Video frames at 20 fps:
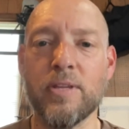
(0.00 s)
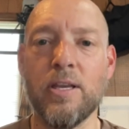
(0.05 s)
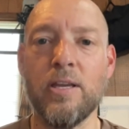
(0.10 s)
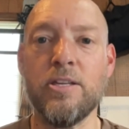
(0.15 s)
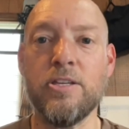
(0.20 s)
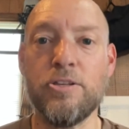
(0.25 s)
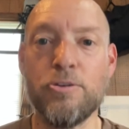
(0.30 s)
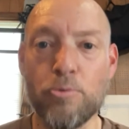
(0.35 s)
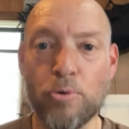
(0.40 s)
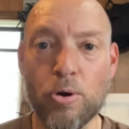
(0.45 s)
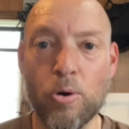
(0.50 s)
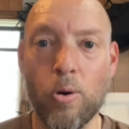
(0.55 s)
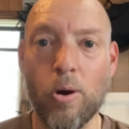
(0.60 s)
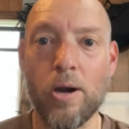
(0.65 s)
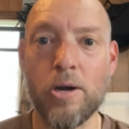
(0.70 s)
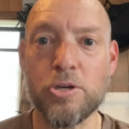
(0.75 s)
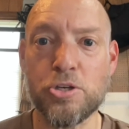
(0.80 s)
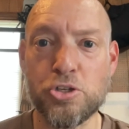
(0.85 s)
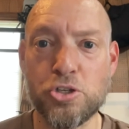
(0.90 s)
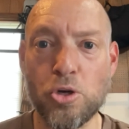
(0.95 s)
it
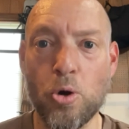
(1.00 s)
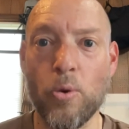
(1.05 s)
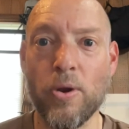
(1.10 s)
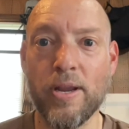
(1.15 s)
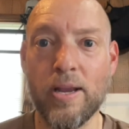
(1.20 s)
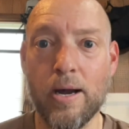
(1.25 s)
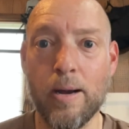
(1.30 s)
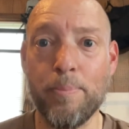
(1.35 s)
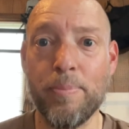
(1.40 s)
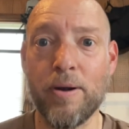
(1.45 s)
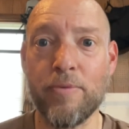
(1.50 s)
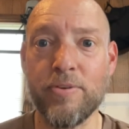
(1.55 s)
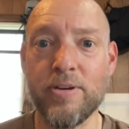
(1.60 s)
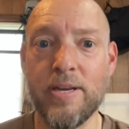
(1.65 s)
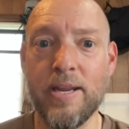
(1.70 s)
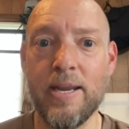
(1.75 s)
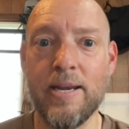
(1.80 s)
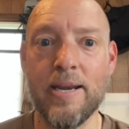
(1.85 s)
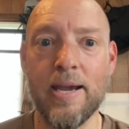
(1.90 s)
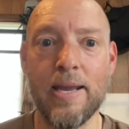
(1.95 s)
requires showing up every
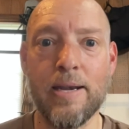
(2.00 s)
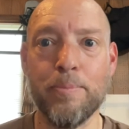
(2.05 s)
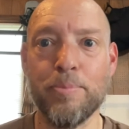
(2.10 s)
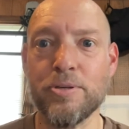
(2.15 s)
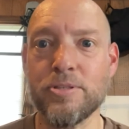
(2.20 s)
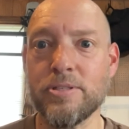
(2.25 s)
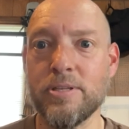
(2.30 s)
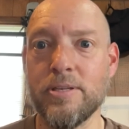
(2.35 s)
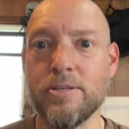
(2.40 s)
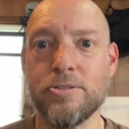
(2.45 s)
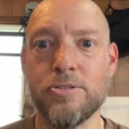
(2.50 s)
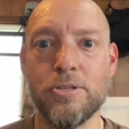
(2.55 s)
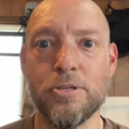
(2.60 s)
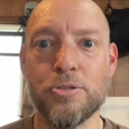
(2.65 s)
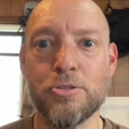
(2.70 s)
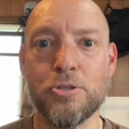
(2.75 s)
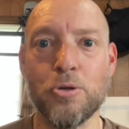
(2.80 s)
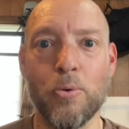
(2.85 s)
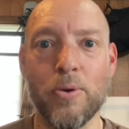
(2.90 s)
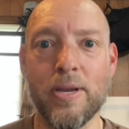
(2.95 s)
day. 90% is
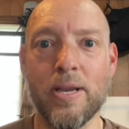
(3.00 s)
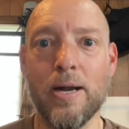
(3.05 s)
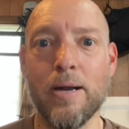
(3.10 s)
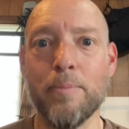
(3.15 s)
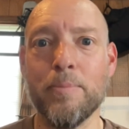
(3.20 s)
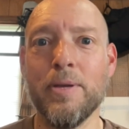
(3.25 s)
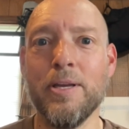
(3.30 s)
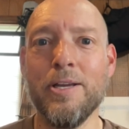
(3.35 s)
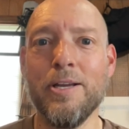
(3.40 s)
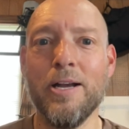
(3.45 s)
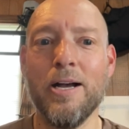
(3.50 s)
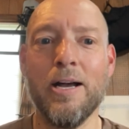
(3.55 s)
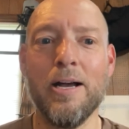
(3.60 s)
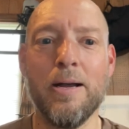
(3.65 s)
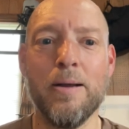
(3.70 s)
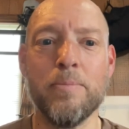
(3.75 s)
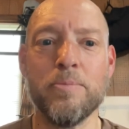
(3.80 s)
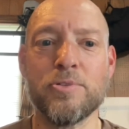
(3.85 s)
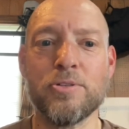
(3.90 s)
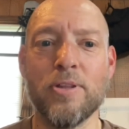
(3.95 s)
just showing up.
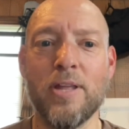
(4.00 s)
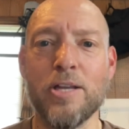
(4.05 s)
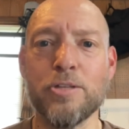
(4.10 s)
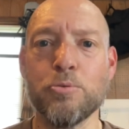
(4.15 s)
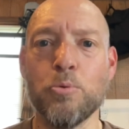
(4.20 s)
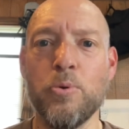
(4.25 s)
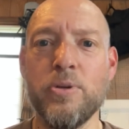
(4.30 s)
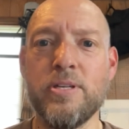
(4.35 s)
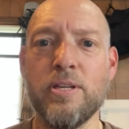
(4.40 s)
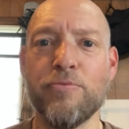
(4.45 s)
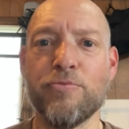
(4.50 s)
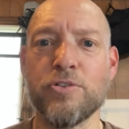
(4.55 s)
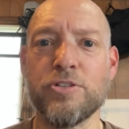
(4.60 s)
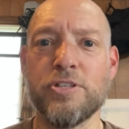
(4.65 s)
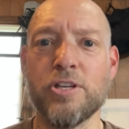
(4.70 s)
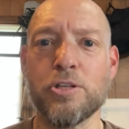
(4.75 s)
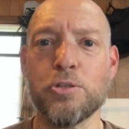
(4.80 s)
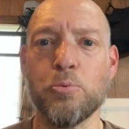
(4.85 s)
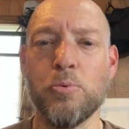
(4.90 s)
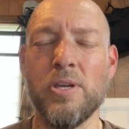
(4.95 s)
Um, so that's what we did for
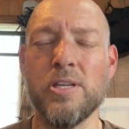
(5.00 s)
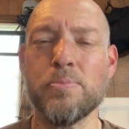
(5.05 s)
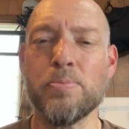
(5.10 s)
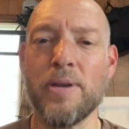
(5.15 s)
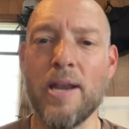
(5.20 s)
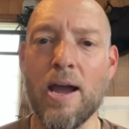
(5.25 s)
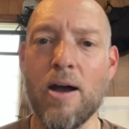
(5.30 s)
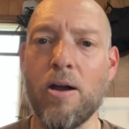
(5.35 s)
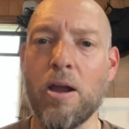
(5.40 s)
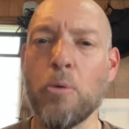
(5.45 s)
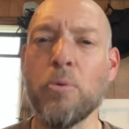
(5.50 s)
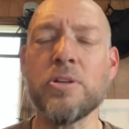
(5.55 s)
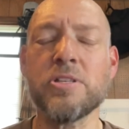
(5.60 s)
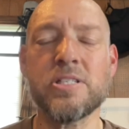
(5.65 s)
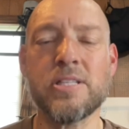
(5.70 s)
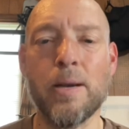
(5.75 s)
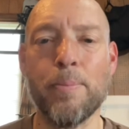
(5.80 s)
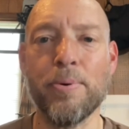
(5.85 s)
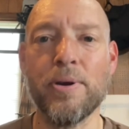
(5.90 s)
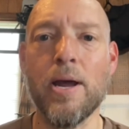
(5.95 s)
six weeks. But now I want to
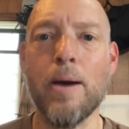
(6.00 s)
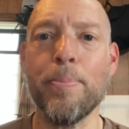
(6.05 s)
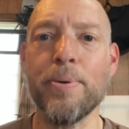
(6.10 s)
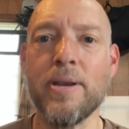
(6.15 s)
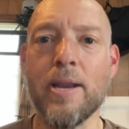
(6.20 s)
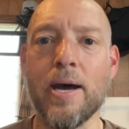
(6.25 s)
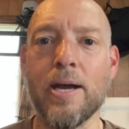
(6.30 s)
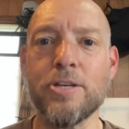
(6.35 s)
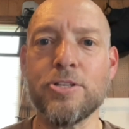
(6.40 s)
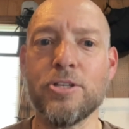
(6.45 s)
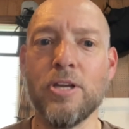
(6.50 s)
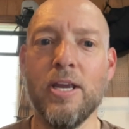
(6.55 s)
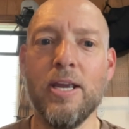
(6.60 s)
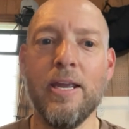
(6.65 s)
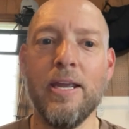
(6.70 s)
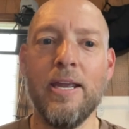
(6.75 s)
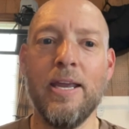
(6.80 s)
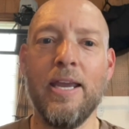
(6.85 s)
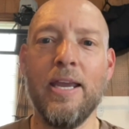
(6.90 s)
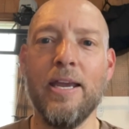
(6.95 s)
step it up a notch
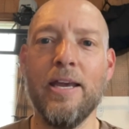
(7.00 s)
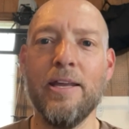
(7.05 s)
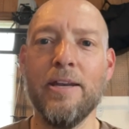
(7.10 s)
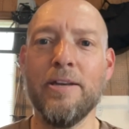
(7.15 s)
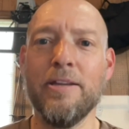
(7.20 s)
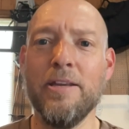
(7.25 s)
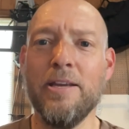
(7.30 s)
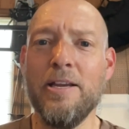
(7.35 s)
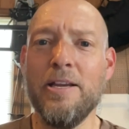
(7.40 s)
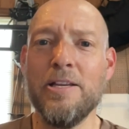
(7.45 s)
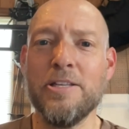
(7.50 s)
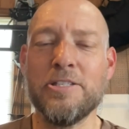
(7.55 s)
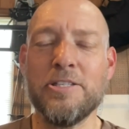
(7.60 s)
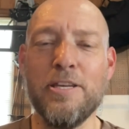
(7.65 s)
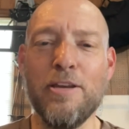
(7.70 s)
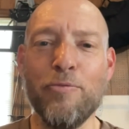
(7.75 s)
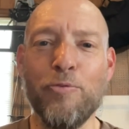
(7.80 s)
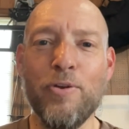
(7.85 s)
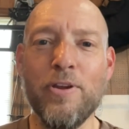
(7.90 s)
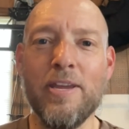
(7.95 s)
and
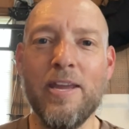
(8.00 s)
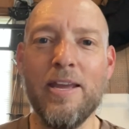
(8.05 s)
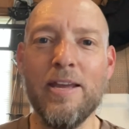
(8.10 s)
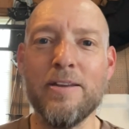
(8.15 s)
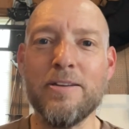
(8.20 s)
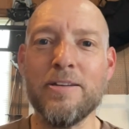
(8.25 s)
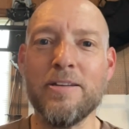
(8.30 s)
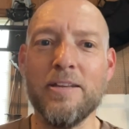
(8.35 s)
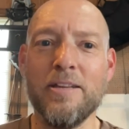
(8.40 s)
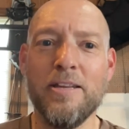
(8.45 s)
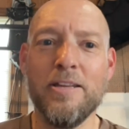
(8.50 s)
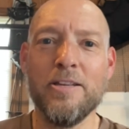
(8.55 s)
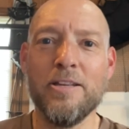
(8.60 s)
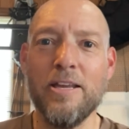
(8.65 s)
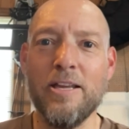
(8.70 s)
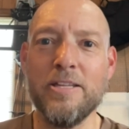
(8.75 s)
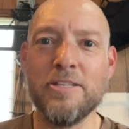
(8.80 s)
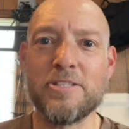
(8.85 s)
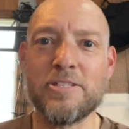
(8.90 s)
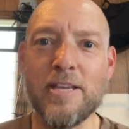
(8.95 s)
see if we can't,
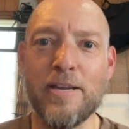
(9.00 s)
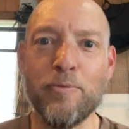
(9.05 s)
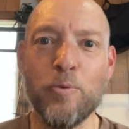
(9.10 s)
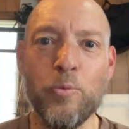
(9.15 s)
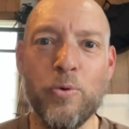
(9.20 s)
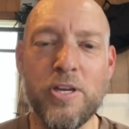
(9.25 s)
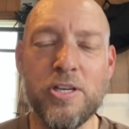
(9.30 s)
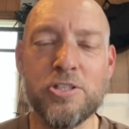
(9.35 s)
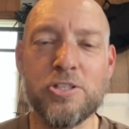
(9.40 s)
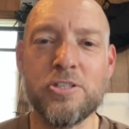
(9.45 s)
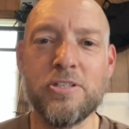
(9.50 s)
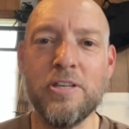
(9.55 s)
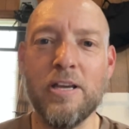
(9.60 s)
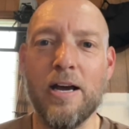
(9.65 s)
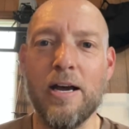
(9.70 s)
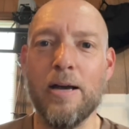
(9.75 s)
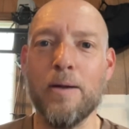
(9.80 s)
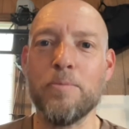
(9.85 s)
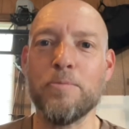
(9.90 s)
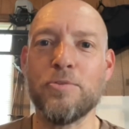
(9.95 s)
in seven weeks,
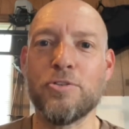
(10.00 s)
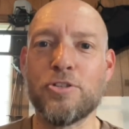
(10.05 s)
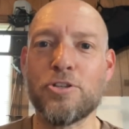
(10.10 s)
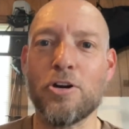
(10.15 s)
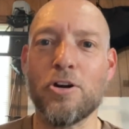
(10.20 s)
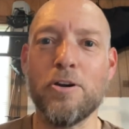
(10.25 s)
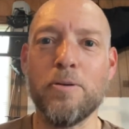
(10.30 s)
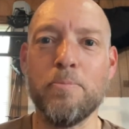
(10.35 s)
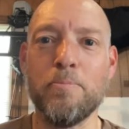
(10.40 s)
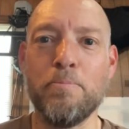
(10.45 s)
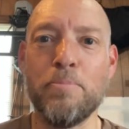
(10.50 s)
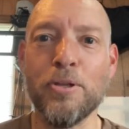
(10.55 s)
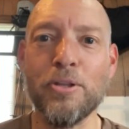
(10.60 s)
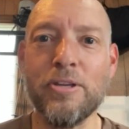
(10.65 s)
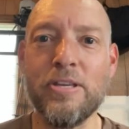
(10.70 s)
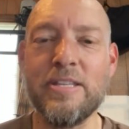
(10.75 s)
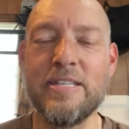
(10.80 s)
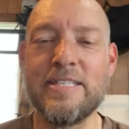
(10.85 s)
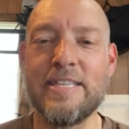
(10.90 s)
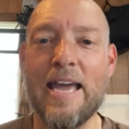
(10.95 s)
um, turn
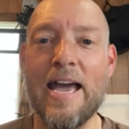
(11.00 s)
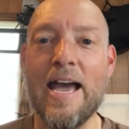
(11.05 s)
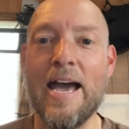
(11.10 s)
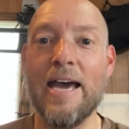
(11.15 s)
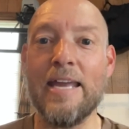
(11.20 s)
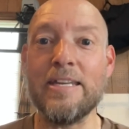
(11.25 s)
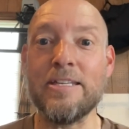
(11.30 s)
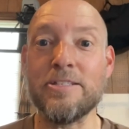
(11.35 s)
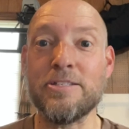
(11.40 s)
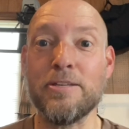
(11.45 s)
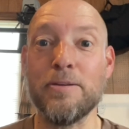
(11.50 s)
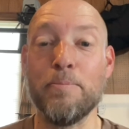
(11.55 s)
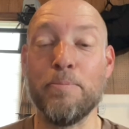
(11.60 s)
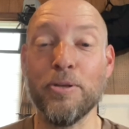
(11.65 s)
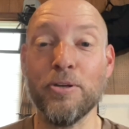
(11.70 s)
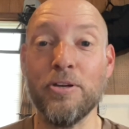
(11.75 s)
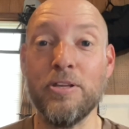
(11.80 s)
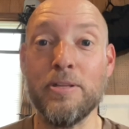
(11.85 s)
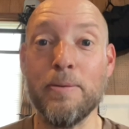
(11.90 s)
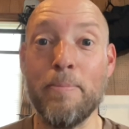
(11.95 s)
Billy the dad into
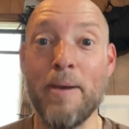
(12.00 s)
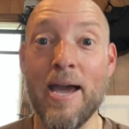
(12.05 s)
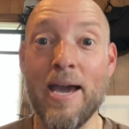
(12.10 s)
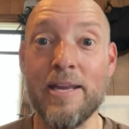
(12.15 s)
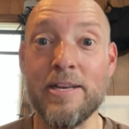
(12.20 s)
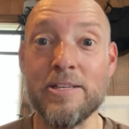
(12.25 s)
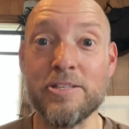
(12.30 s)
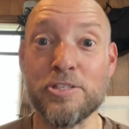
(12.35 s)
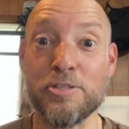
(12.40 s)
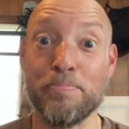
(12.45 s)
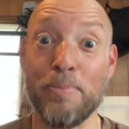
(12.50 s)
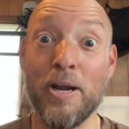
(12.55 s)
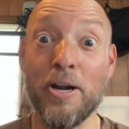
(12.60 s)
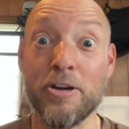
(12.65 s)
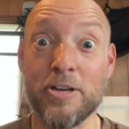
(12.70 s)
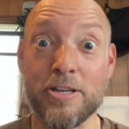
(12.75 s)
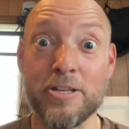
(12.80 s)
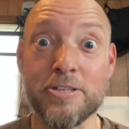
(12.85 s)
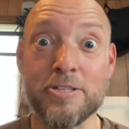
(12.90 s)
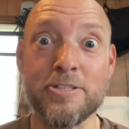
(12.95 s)
Billy the bad
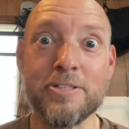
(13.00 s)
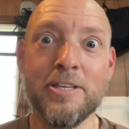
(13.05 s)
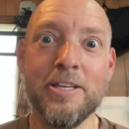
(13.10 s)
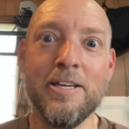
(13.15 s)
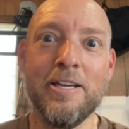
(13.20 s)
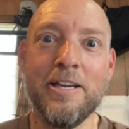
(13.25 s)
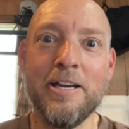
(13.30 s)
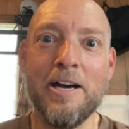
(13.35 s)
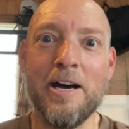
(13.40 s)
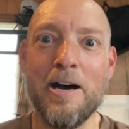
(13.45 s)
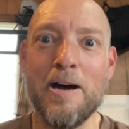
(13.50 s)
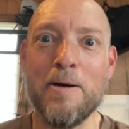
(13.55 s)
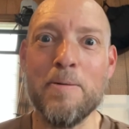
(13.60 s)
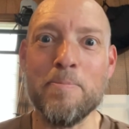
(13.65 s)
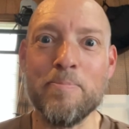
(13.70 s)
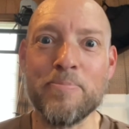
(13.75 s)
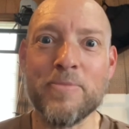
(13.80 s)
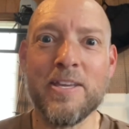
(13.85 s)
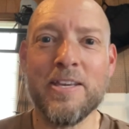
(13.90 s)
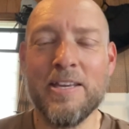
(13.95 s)
asparagus.
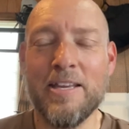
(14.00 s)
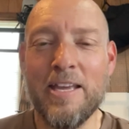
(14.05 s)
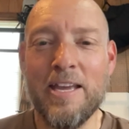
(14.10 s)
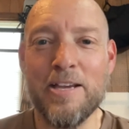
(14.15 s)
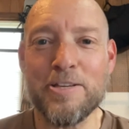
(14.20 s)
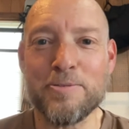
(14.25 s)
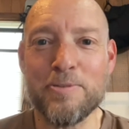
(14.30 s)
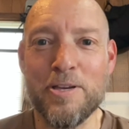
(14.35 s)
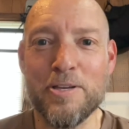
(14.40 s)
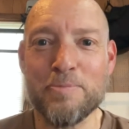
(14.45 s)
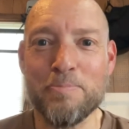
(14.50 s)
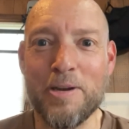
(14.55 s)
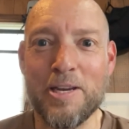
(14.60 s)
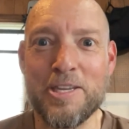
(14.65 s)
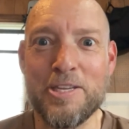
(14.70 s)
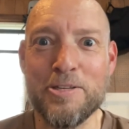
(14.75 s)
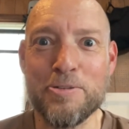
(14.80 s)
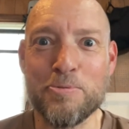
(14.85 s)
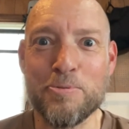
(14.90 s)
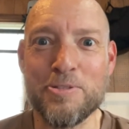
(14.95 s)
Um, as, as my
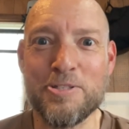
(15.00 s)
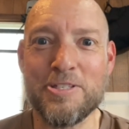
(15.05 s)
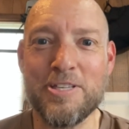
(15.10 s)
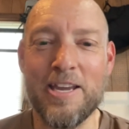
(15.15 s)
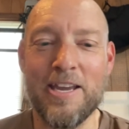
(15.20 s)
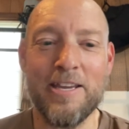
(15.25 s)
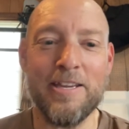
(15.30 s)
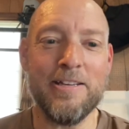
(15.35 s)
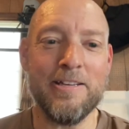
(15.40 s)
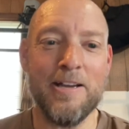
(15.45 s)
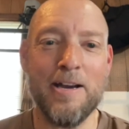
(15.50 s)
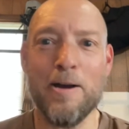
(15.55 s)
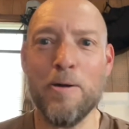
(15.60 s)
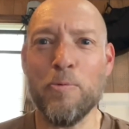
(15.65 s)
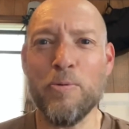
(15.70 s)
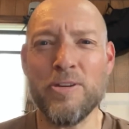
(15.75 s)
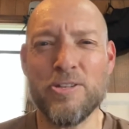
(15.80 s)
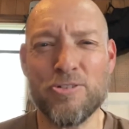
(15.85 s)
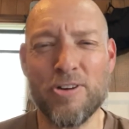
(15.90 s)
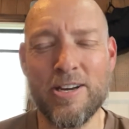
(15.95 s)
kids would say, uh,
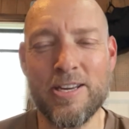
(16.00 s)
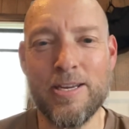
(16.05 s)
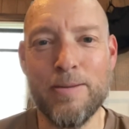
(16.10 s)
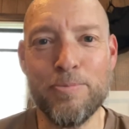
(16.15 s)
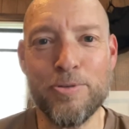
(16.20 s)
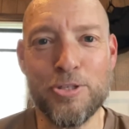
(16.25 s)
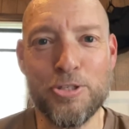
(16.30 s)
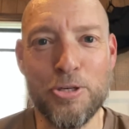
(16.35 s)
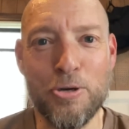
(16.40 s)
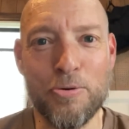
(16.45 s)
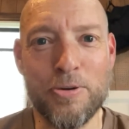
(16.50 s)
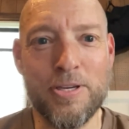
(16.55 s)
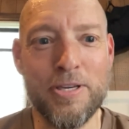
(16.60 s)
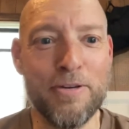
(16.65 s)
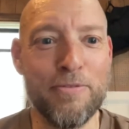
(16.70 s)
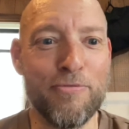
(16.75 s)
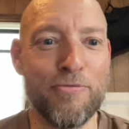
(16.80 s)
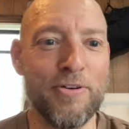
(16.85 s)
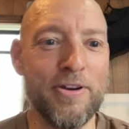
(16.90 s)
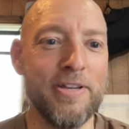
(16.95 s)
we try to keep the show
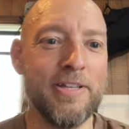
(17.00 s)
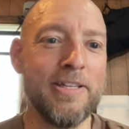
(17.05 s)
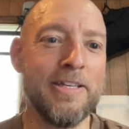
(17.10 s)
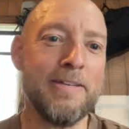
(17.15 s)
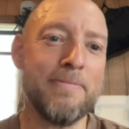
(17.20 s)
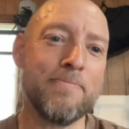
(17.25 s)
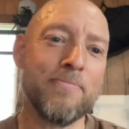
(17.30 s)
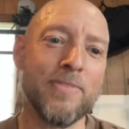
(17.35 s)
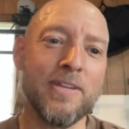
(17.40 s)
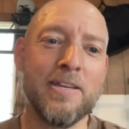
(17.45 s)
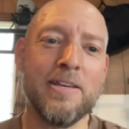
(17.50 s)
kid friendly.